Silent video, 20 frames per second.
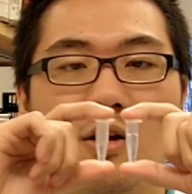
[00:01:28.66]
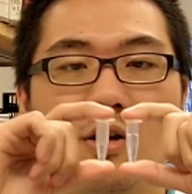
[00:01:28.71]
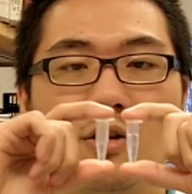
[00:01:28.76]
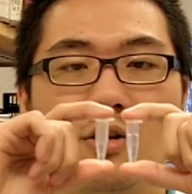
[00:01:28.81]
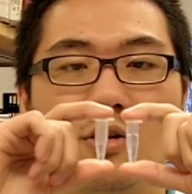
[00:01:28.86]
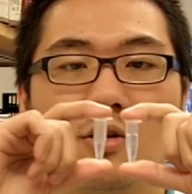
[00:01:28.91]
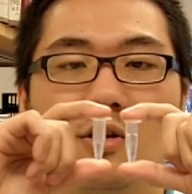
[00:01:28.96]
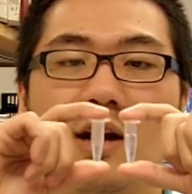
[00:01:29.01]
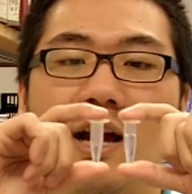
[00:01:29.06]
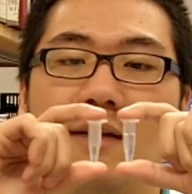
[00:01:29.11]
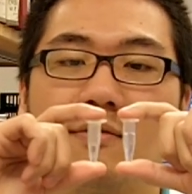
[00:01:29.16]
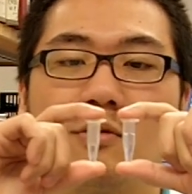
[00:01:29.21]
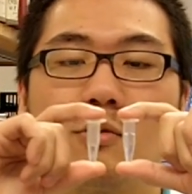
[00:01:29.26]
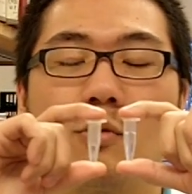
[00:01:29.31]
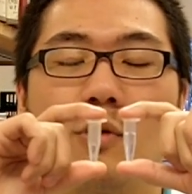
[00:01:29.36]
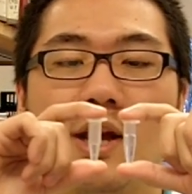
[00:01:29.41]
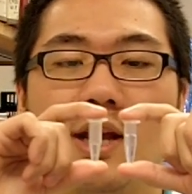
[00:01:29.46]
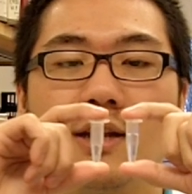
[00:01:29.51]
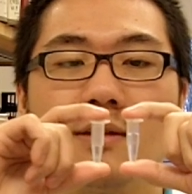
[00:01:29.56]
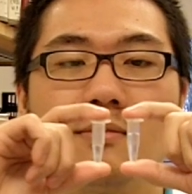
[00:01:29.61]
you don't have to
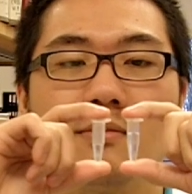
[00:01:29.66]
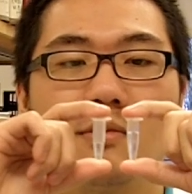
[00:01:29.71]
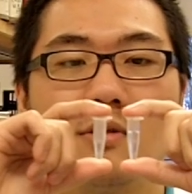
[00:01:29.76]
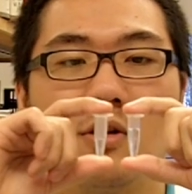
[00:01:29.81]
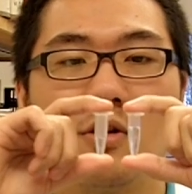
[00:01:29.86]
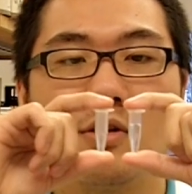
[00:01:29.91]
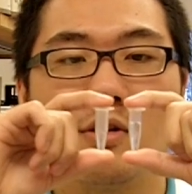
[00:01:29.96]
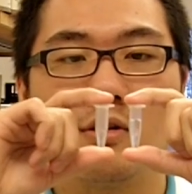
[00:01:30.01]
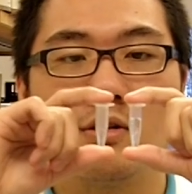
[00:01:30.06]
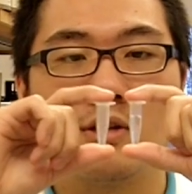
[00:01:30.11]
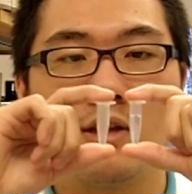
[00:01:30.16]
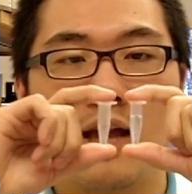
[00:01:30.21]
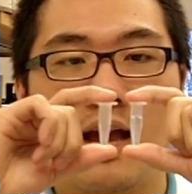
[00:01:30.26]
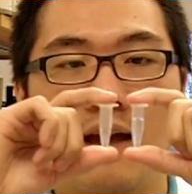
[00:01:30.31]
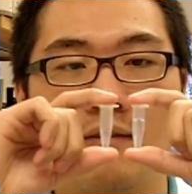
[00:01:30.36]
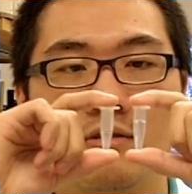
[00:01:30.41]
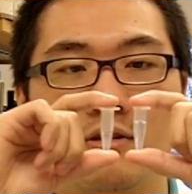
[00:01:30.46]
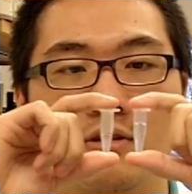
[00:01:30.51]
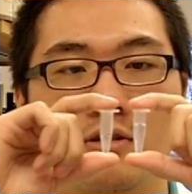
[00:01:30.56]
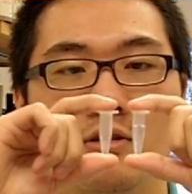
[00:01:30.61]
weigh them. All you
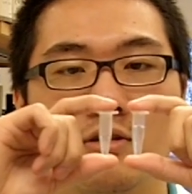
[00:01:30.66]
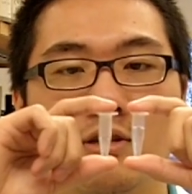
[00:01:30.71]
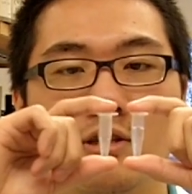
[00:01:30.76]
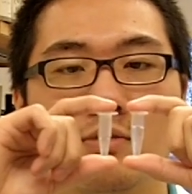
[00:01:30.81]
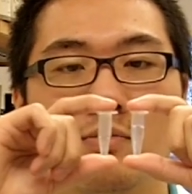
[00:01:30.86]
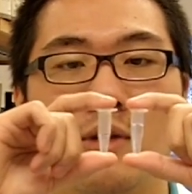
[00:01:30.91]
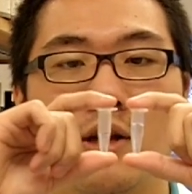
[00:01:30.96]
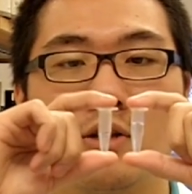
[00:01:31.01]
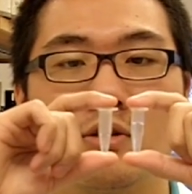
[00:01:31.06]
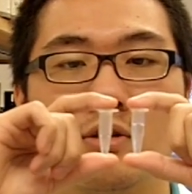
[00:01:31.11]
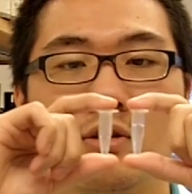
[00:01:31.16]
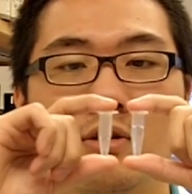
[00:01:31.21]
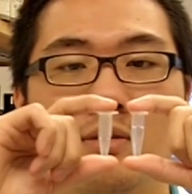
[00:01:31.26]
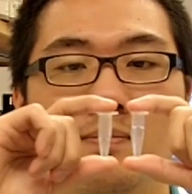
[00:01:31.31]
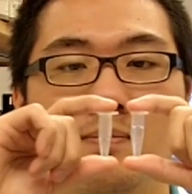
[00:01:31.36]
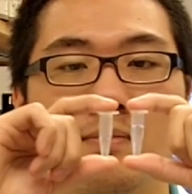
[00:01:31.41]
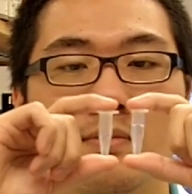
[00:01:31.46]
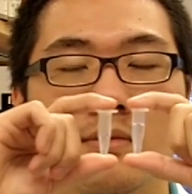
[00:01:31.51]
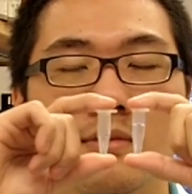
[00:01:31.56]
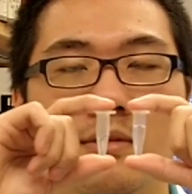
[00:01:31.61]
have to do is make sure
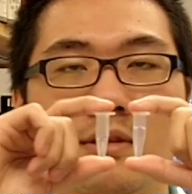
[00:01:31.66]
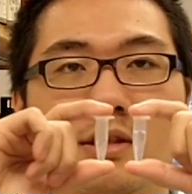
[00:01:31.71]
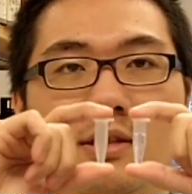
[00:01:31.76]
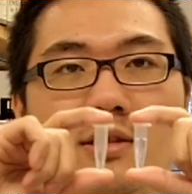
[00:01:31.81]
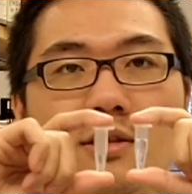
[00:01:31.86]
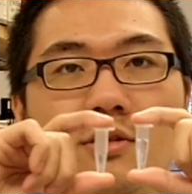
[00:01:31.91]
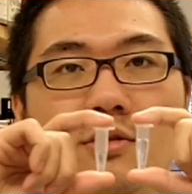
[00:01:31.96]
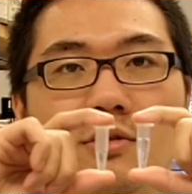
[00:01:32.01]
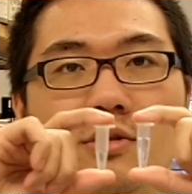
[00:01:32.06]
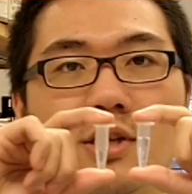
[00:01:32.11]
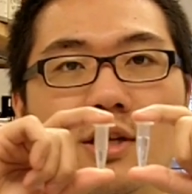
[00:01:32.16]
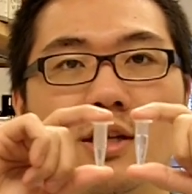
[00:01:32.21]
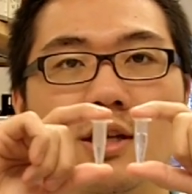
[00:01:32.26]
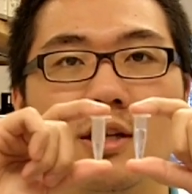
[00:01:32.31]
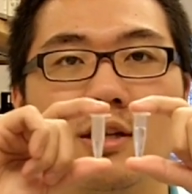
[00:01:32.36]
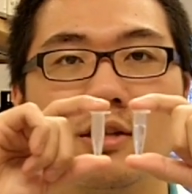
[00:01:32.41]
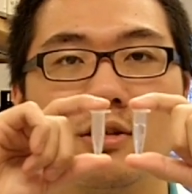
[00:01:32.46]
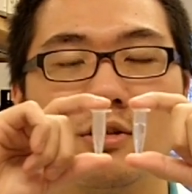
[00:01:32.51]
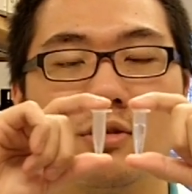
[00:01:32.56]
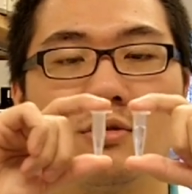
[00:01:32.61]
the solution
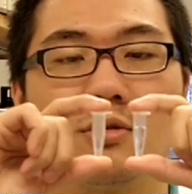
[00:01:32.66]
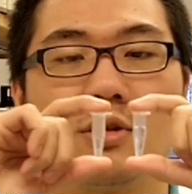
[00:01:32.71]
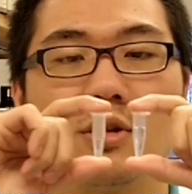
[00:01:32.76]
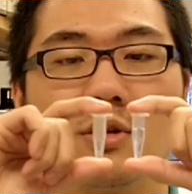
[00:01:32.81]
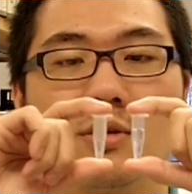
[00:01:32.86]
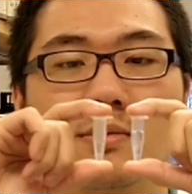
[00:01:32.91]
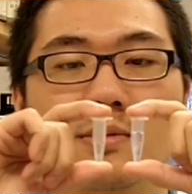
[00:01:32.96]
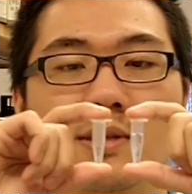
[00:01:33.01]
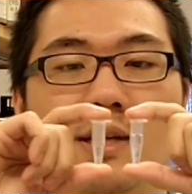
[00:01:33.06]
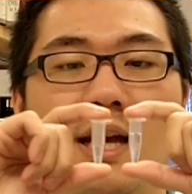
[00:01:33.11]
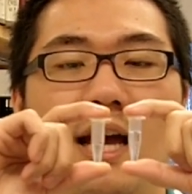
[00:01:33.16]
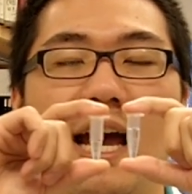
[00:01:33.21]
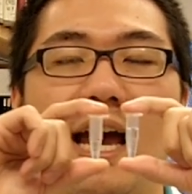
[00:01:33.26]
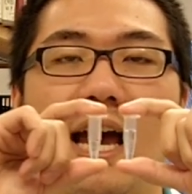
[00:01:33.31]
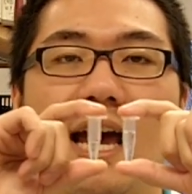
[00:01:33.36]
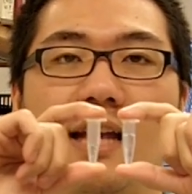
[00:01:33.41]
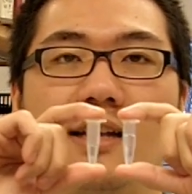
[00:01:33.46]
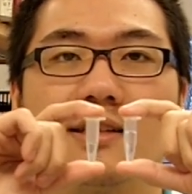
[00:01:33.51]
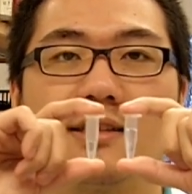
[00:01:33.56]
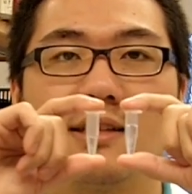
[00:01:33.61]
in the two tubes are
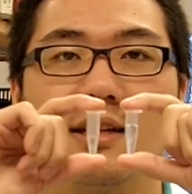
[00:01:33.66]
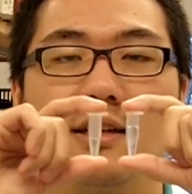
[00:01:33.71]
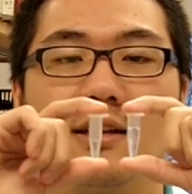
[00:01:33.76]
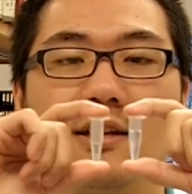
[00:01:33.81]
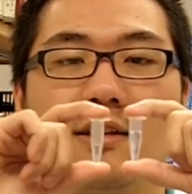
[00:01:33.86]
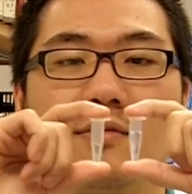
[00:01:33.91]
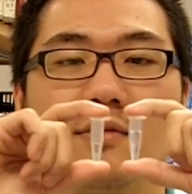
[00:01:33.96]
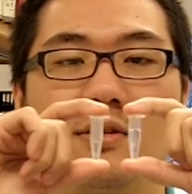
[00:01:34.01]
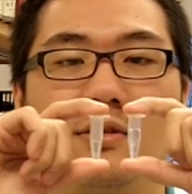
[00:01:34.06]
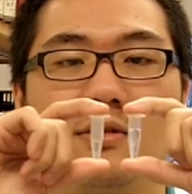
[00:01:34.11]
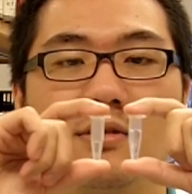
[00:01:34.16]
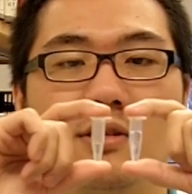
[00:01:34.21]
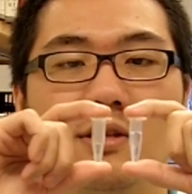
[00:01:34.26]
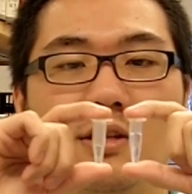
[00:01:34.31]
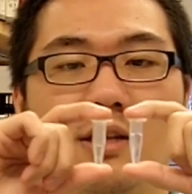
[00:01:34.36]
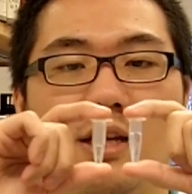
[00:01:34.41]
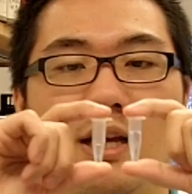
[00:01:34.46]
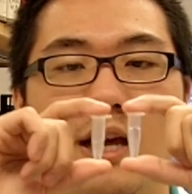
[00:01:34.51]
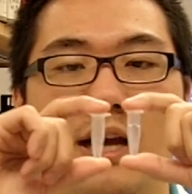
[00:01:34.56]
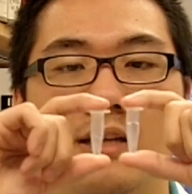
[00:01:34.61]
at the same level.
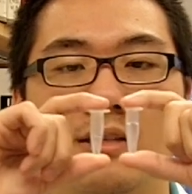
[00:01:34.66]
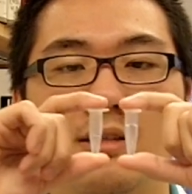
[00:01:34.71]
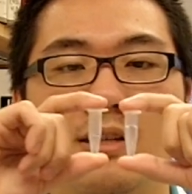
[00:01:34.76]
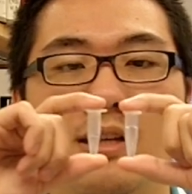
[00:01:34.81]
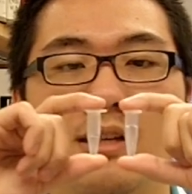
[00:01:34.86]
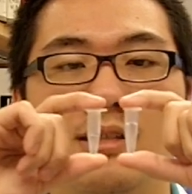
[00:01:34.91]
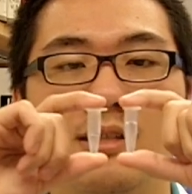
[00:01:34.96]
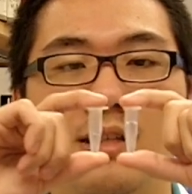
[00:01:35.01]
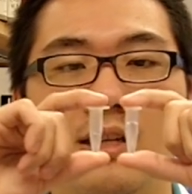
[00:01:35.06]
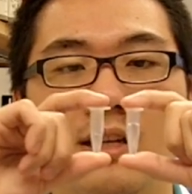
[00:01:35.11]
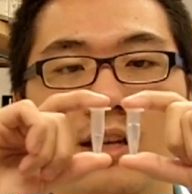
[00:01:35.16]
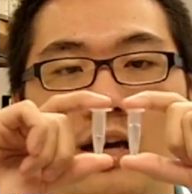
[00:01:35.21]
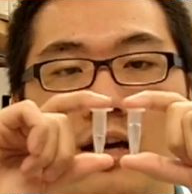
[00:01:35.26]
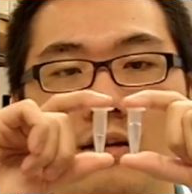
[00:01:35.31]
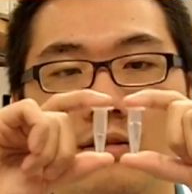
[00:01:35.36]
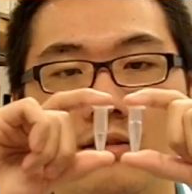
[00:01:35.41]
As you can see now,